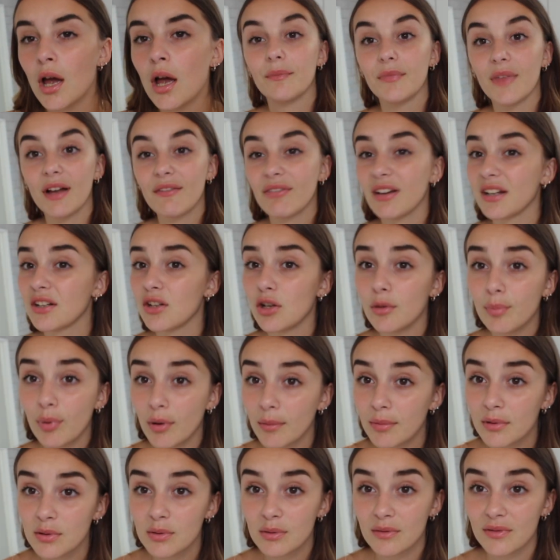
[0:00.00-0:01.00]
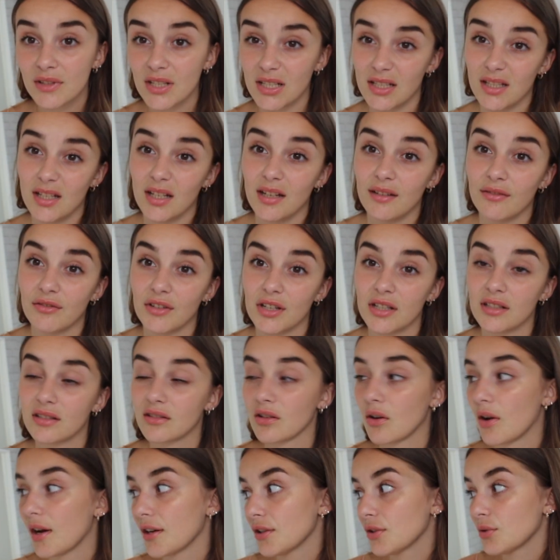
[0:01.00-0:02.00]
I've had no problems with this delivery,
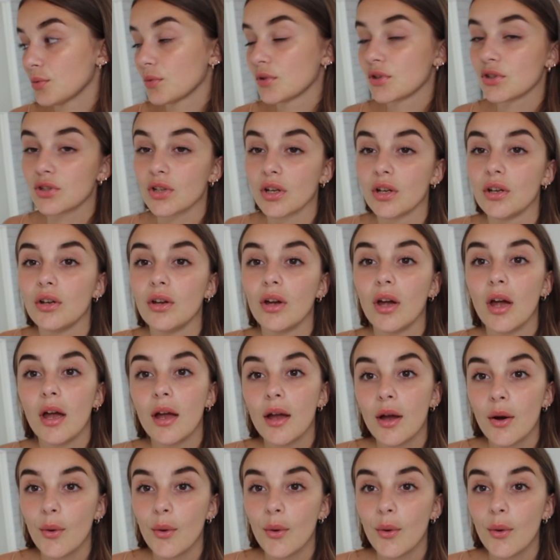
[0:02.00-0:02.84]
so I just want to show you